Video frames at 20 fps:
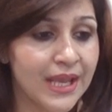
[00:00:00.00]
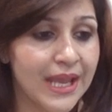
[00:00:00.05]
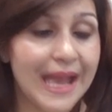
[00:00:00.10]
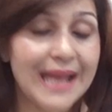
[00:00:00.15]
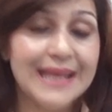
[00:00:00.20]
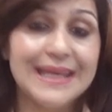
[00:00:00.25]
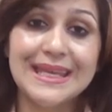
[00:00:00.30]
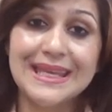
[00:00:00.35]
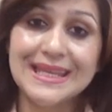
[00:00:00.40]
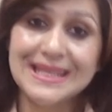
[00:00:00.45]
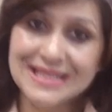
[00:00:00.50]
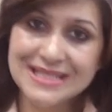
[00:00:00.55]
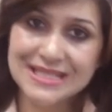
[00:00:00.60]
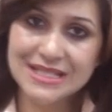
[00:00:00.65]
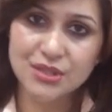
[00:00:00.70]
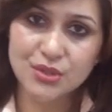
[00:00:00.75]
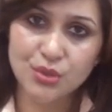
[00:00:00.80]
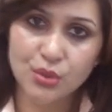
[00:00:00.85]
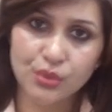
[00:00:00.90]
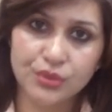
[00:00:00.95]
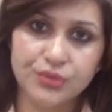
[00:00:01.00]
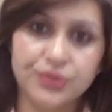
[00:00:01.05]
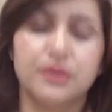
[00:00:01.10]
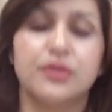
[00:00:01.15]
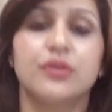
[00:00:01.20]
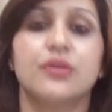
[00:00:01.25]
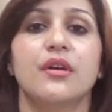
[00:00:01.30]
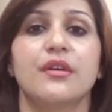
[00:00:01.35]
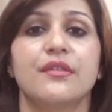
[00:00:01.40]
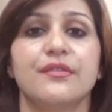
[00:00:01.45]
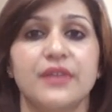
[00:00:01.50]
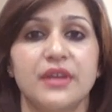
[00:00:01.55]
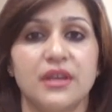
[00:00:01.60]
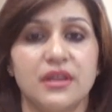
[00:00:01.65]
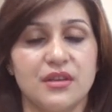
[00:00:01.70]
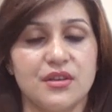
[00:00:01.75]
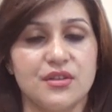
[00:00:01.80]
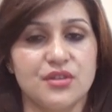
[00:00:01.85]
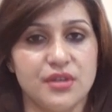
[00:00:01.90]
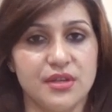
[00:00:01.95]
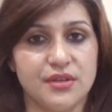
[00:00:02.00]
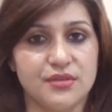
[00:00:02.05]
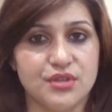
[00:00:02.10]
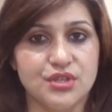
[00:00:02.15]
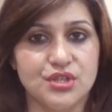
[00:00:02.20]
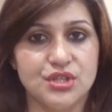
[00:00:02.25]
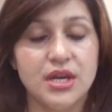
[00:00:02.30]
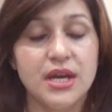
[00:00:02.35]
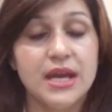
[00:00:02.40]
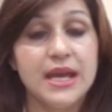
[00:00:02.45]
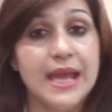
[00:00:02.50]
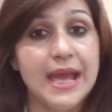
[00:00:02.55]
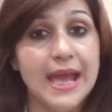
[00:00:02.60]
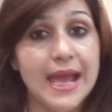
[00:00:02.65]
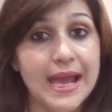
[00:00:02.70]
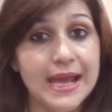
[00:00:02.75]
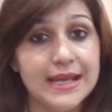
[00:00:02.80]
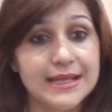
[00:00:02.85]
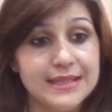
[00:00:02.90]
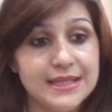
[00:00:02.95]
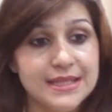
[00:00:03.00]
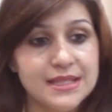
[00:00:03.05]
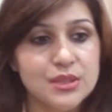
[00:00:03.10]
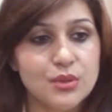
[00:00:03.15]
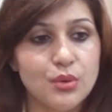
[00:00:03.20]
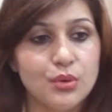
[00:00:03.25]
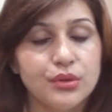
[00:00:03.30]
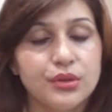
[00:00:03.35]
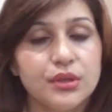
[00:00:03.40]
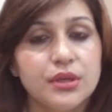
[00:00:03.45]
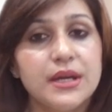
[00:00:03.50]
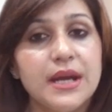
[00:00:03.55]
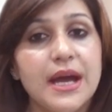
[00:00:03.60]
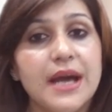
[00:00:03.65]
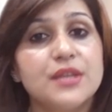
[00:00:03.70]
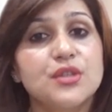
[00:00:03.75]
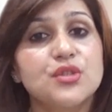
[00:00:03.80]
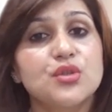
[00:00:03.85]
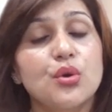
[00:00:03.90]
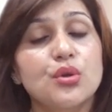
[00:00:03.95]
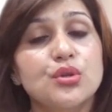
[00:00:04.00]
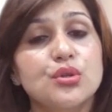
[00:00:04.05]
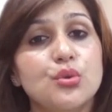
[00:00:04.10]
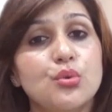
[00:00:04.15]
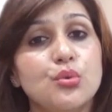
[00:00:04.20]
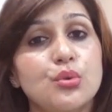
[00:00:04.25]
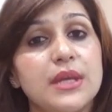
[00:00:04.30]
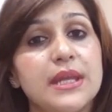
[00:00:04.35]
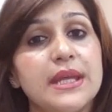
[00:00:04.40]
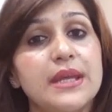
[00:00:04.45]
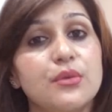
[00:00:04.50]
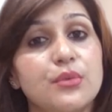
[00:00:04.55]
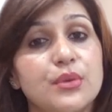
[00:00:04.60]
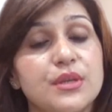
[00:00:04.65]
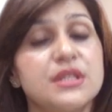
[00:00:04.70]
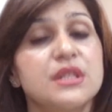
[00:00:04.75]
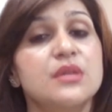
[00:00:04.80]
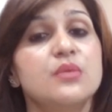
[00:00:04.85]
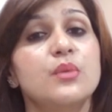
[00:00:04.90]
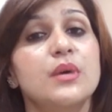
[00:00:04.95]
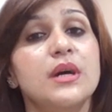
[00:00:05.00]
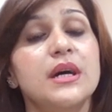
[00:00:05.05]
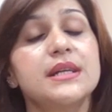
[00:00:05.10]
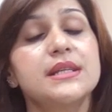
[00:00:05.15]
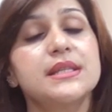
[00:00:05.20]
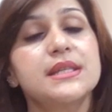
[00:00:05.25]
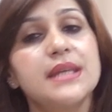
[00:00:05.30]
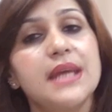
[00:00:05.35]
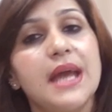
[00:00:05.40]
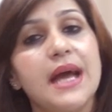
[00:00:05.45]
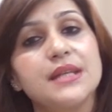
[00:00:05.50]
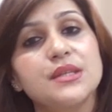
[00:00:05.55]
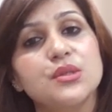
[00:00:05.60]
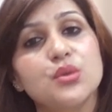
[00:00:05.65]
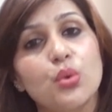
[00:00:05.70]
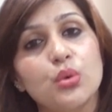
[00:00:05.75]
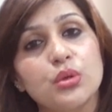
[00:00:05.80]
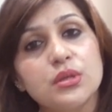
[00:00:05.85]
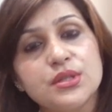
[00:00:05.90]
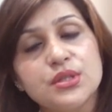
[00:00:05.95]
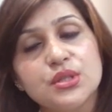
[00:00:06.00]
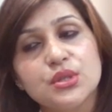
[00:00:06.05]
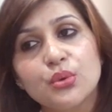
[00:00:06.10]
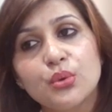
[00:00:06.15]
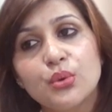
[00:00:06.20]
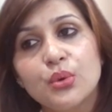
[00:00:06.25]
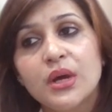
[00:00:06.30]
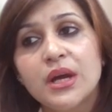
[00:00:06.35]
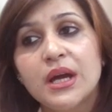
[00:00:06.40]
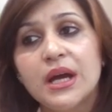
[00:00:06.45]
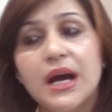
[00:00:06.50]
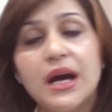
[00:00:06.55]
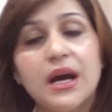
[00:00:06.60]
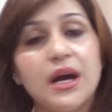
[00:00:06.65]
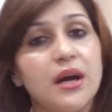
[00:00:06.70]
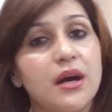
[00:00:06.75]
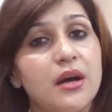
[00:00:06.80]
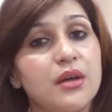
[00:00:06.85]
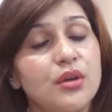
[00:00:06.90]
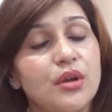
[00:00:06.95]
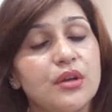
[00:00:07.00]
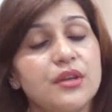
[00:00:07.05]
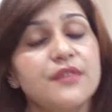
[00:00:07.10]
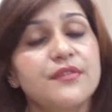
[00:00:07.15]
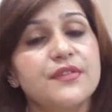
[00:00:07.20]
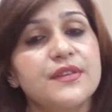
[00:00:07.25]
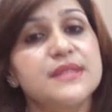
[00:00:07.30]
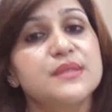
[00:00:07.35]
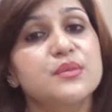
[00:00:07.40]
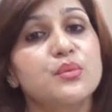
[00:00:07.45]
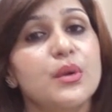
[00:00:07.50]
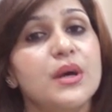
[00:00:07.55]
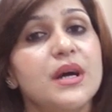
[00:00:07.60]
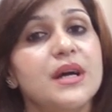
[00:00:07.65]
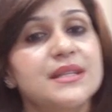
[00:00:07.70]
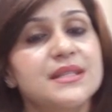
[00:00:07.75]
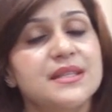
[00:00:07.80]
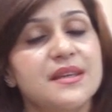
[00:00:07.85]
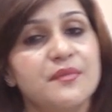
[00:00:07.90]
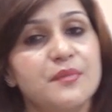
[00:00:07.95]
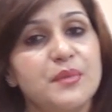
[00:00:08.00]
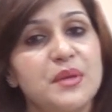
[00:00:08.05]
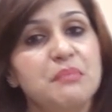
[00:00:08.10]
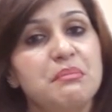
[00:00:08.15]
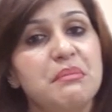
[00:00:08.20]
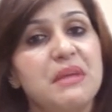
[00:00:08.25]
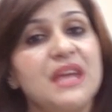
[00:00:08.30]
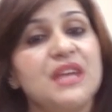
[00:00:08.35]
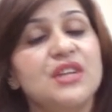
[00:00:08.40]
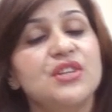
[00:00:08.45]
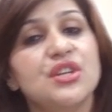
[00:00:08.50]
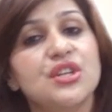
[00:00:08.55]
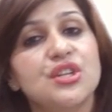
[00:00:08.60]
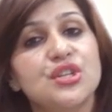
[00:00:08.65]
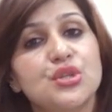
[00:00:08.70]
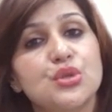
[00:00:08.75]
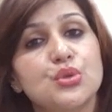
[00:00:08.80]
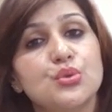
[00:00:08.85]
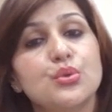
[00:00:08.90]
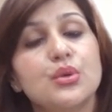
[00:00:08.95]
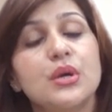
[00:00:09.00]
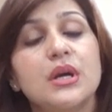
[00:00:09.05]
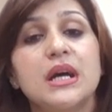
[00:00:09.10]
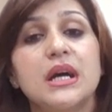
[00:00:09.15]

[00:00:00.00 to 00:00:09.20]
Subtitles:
an Indian author of English literature, and this author has not only written works, he has also, a lot of his works have been made into